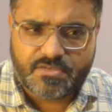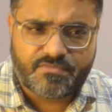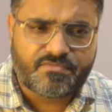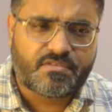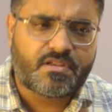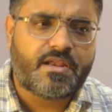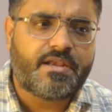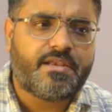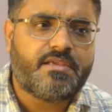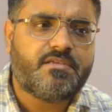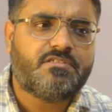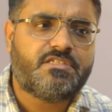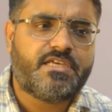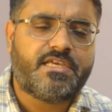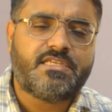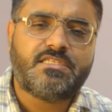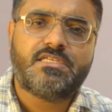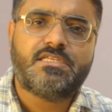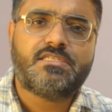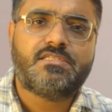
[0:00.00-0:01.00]
If there are any
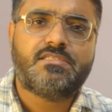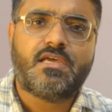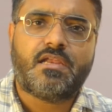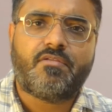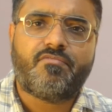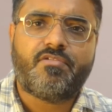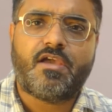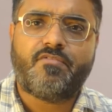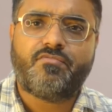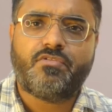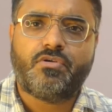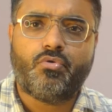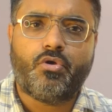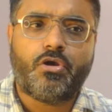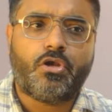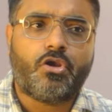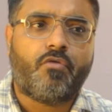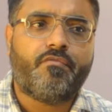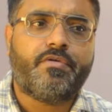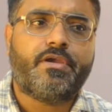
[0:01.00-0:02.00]
changes that we have to do
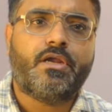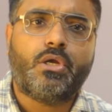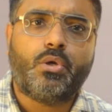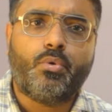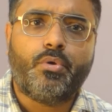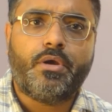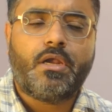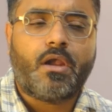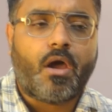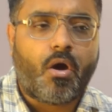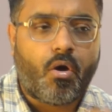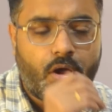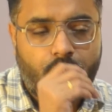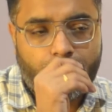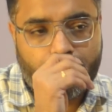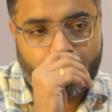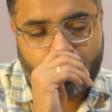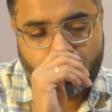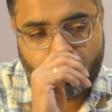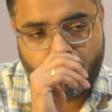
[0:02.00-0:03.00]
it now, we can do it now.
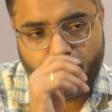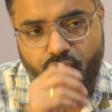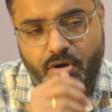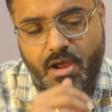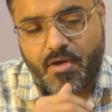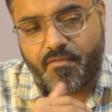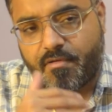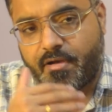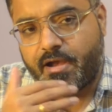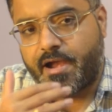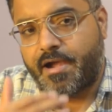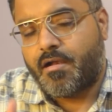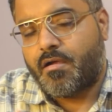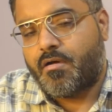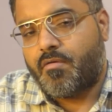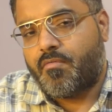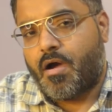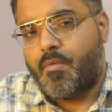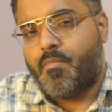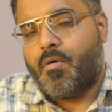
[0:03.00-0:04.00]
You would have read
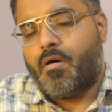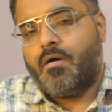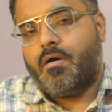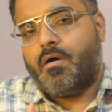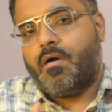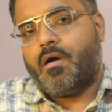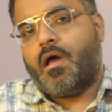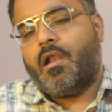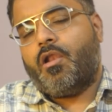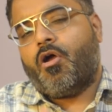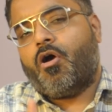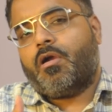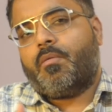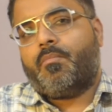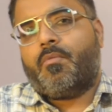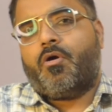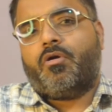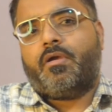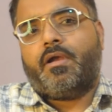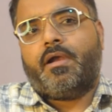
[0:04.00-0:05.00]
a lot
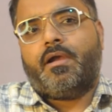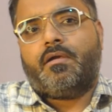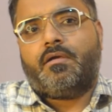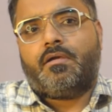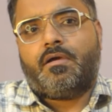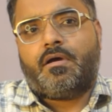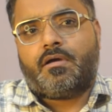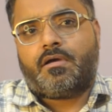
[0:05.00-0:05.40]
about it.